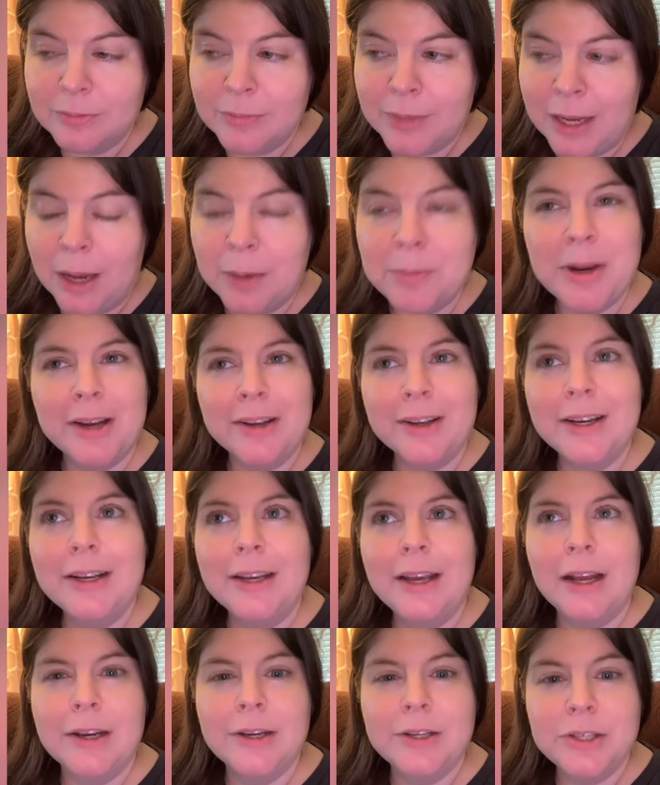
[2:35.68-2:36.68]
I'm not going to
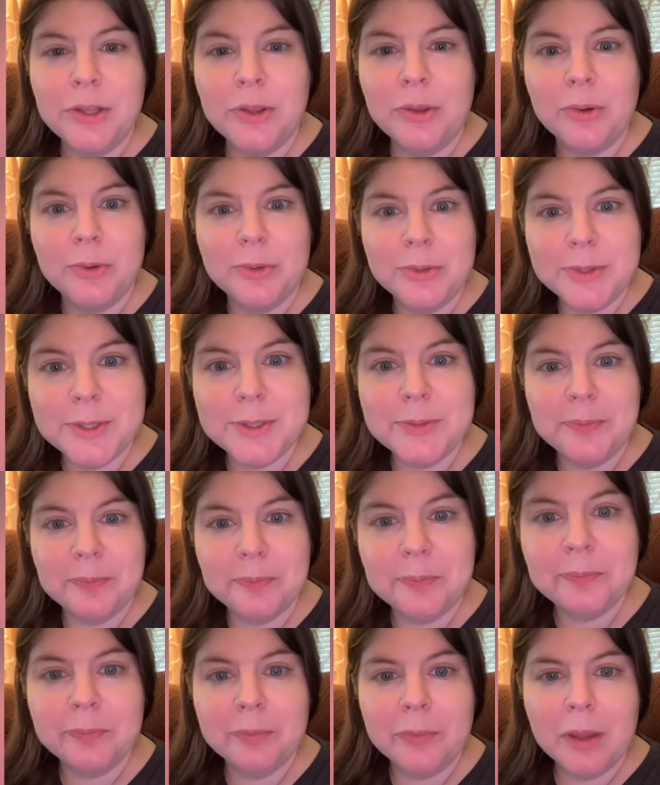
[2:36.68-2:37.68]
get into those.
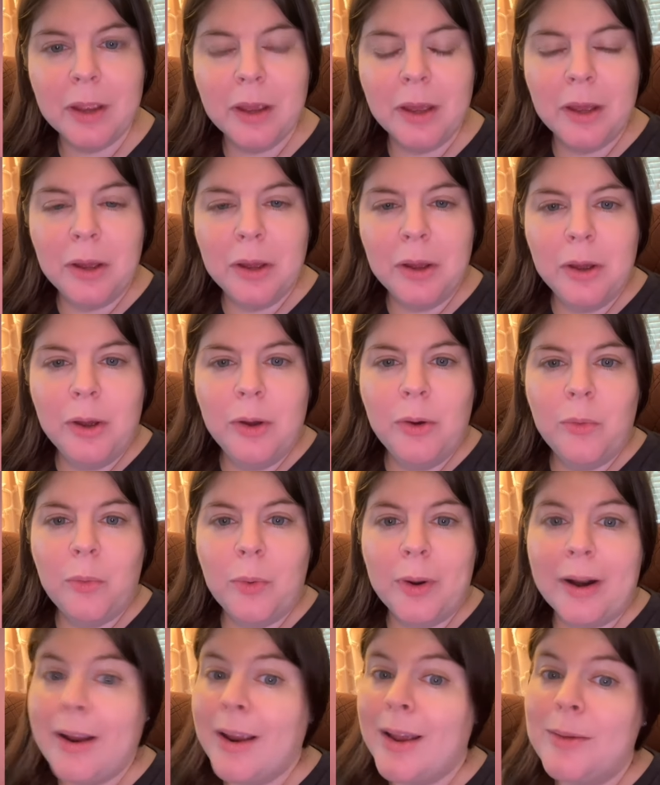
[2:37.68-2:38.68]

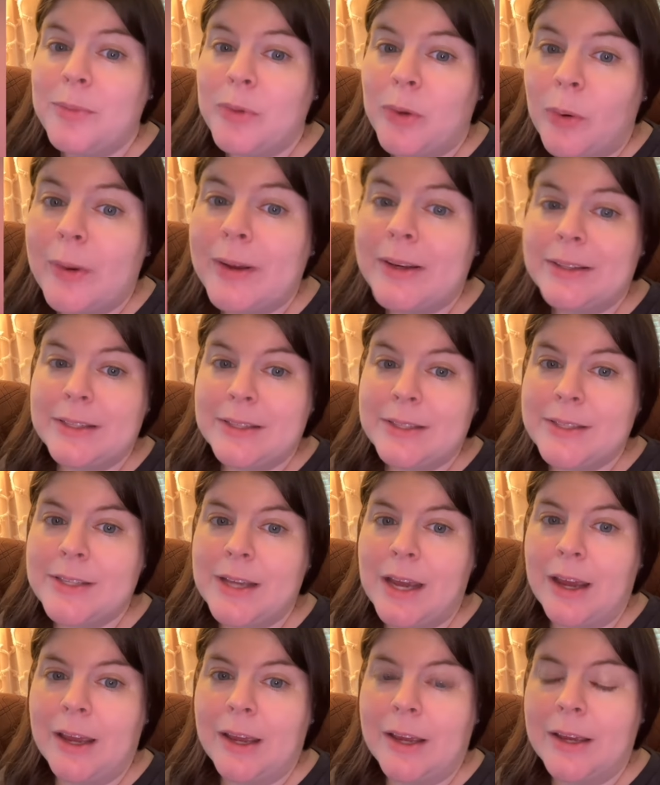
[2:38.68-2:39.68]
What I am going to
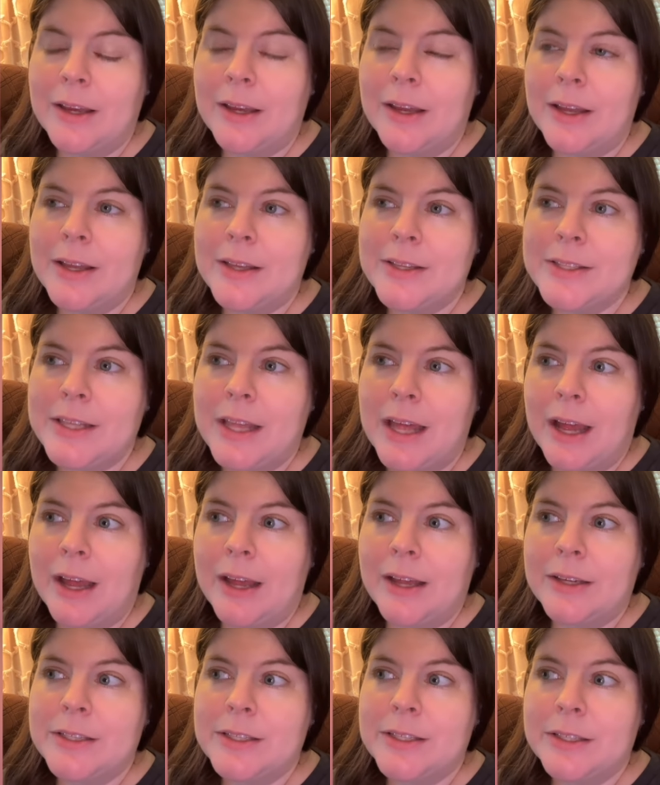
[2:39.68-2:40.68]
say is
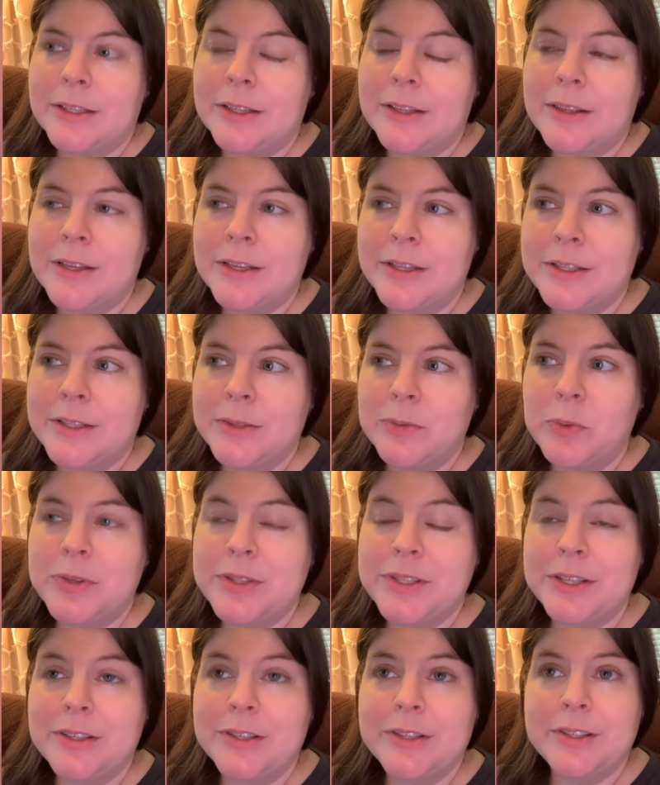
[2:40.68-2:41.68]
that this
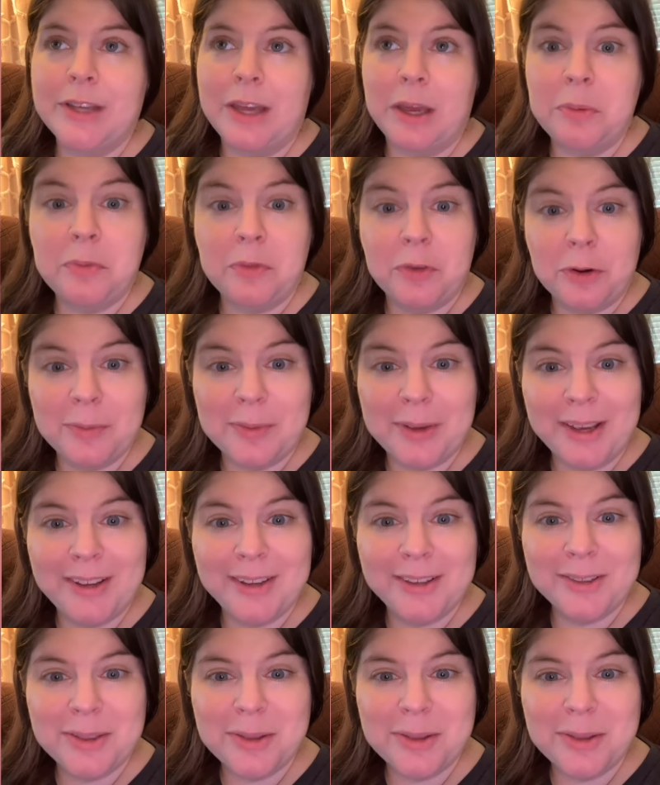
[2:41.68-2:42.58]
was an escape for me.